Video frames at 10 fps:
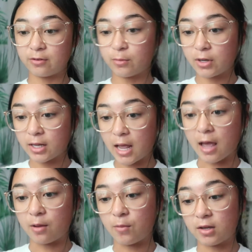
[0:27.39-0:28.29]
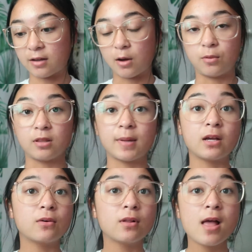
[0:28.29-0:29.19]
This morning I went out with
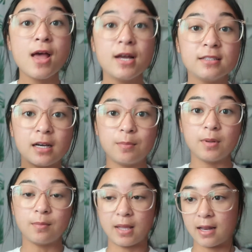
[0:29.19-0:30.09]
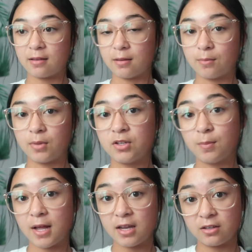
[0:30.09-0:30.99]
Michael to help him get some
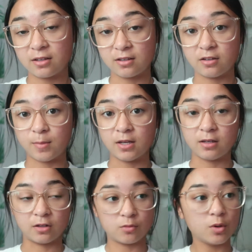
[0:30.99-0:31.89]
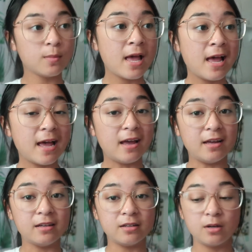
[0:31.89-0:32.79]
supplies because he's painting his room
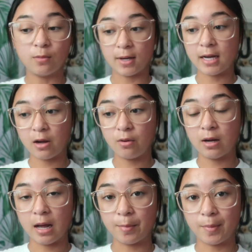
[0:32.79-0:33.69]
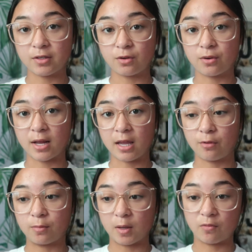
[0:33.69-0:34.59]
and right now I'm about to go on a
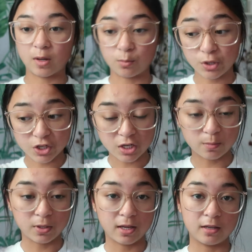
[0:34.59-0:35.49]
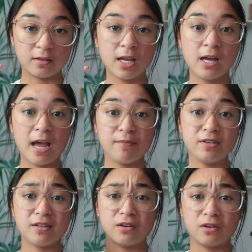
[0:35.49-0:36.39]
hike with my friend Bridget because I
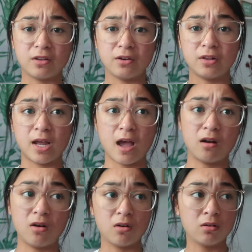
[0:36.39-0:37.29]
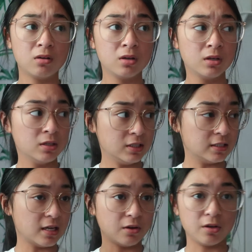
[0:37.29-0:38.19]
haven't seen her literally at all
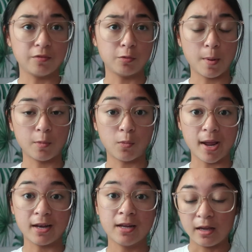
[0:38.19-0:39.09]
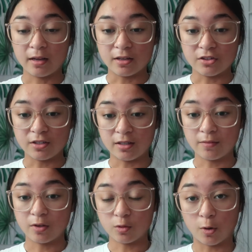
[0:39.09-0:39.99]
since I don't even remember when because she's
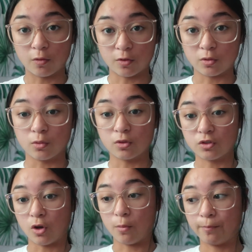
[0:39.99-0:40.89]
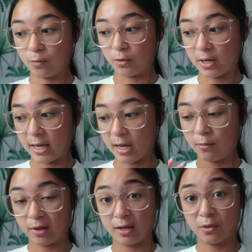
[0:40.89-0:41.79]
leaving tomorrow for school so we're going to hang
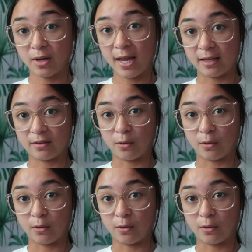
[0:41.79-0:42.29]
out we're going to go on a hike